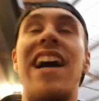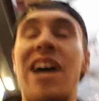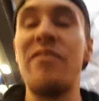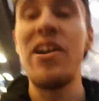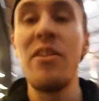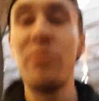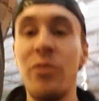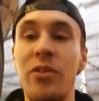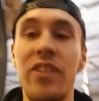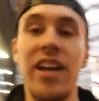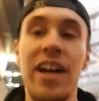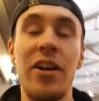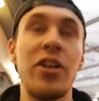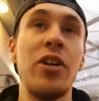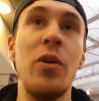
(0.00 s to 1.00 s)
out of everyone
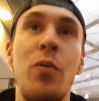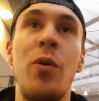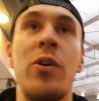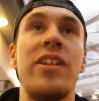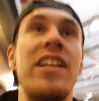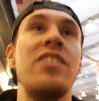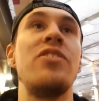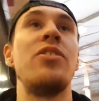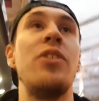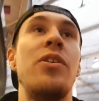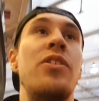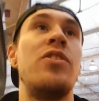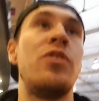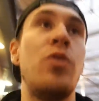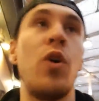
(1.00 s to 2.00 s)
that I could have walked into
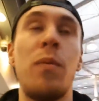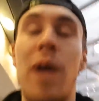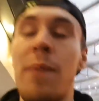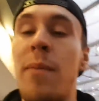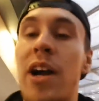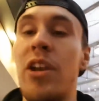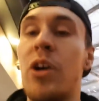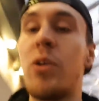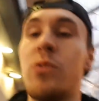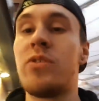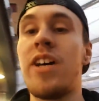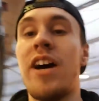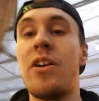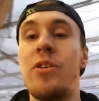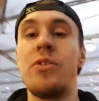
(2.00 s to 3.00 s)
to talk about my knuckle
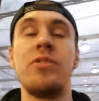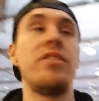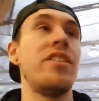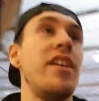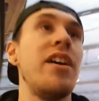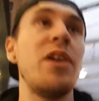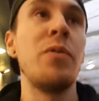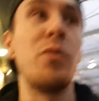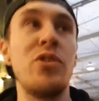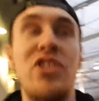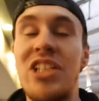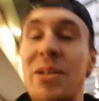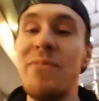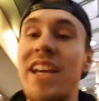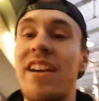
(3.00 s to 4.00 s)
tattoos was
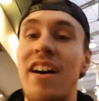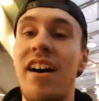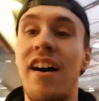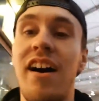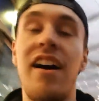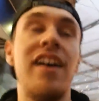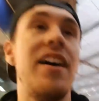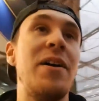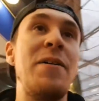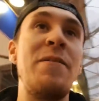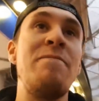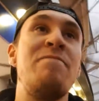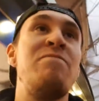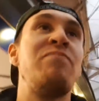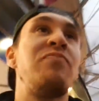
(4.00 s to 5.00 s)
Jimmy Carr.
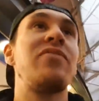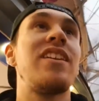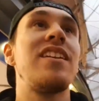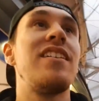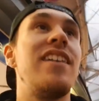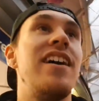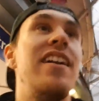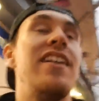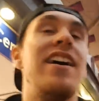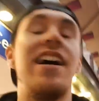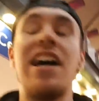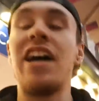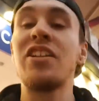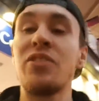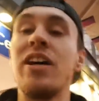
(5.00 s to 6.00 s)
And
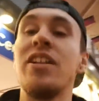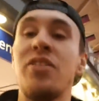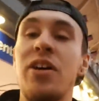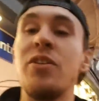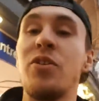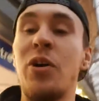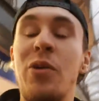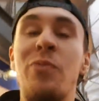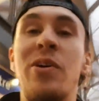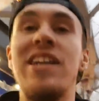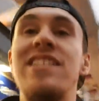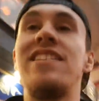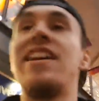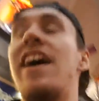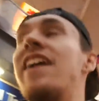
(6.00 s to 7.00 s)
uh, I, told him what
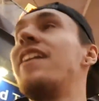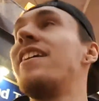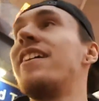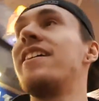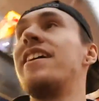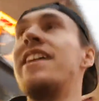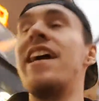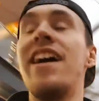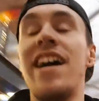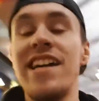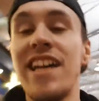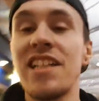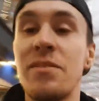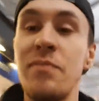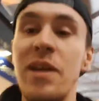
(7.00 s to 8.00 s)
he said. Yeah,
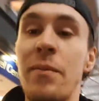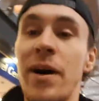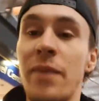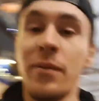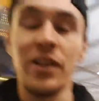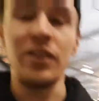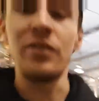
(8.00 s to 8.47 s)
he asked me about my,